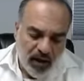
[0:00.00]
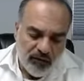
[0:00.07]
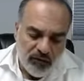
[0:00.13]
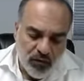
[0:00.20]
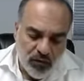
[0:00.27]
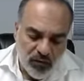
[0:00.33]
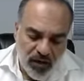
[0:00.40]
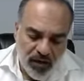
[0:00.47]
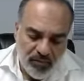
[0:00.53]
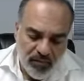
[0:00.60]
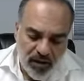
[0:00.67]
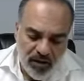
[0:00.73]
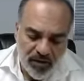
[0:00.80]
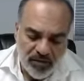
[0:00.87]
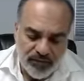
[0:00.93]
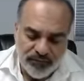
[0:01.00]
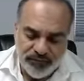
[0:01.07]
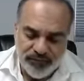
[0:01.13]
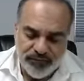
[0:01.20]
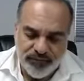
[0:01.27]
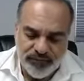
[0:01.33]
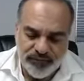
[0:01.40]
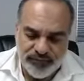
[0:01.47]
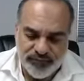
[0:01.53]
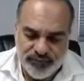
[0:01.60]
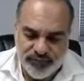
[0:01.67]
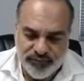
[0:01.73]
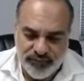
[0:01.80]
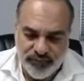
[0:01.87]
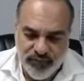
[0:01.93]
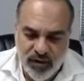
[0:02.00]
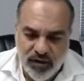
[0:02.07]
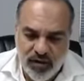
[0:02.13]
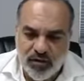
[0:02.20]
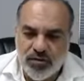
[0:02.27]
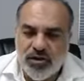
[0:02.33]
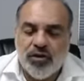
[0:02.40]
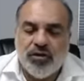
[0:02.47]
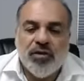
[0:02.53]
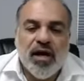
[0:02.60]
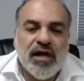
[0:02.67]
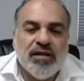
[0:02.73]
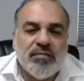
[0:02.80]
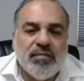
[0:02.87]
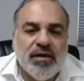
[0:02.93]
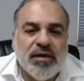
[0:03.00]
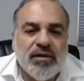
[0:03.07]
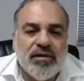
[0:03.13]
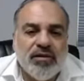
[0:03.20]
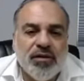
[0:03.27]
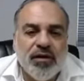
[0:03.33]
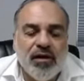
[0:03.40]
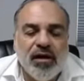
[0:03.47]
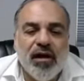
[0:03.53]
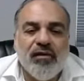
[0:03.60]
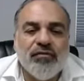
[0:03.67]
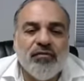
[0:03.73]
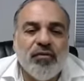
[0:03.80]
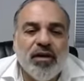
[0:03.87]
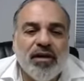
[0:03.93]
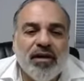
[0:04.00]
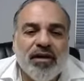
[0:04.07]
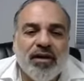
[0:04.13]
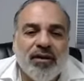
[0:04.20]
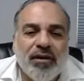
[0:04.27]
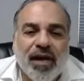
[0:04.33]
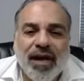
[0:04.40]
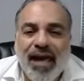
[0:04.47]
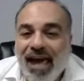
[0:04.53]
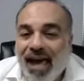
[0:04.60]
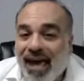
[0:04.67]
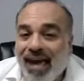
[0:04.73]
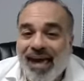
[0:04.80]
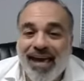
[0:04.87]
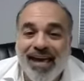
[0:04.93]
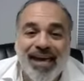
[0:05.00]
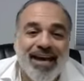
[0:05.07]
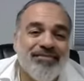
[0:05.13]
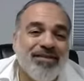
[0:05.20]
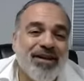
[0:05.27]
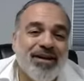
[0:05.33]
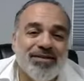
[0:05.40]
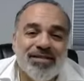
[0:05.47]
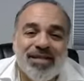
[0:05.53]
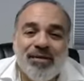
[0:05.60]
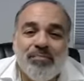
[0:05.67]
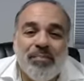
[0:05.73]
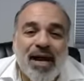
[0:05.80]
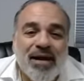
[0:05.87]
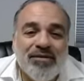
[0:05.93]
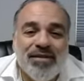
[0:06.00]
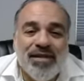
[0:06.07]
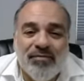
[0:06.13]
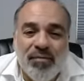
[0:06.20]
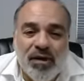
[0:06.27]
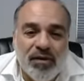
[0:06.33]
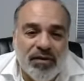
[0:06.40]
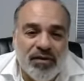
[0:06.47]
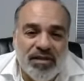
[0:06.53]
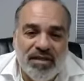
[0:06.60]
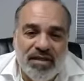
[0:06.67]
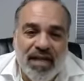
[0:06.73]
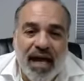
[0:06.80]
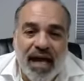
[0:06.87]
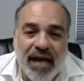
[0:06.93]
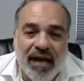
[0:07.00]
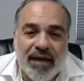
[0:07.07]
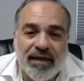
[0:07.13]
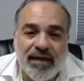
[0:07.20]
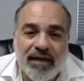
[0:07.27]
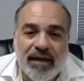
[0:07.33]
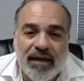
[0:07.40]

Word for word: If you come in, you know, to your husband or your loved one and go like, hey, I've lost 10 pounds. I've been on this diet.